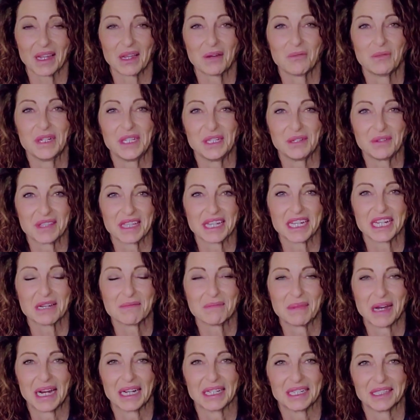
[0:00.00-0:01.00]
when you think
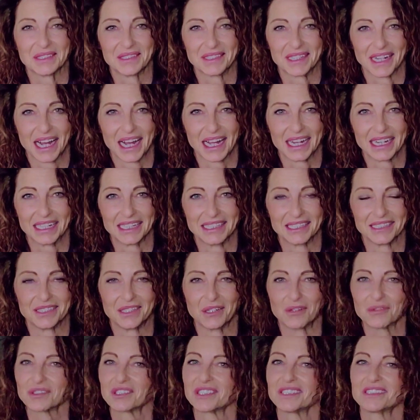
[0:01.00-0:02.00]
about your diet,
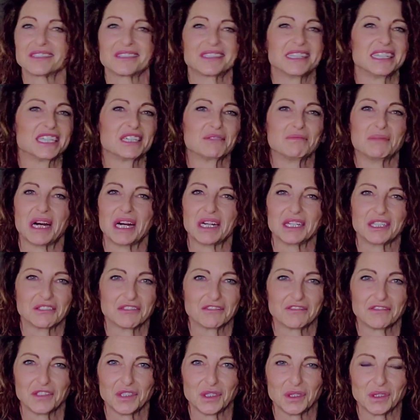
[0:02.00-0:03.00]
don't just think about
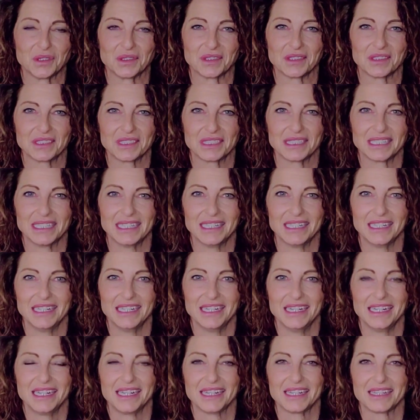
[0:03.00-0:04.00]
your food.
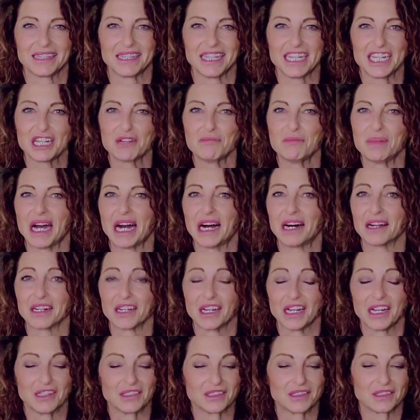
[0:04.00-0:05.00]
Think about
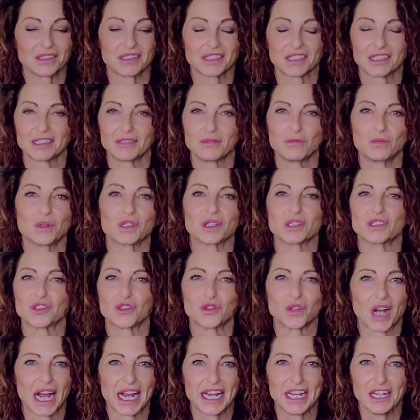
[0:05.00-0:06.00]
we're
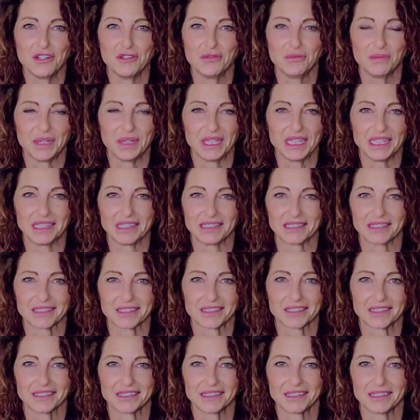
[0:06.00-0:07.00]
triune
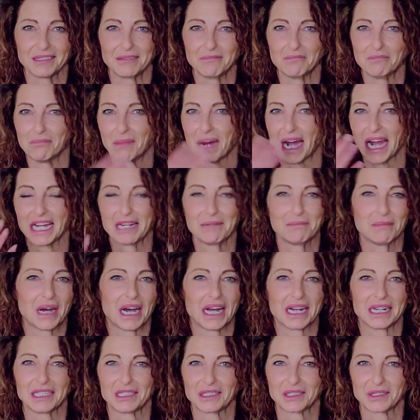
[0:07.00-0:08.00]
beings, mind,
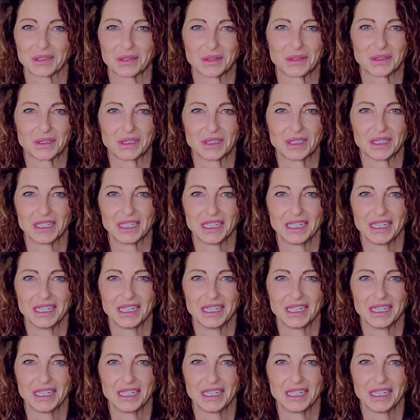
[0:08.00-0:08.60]
body, soul.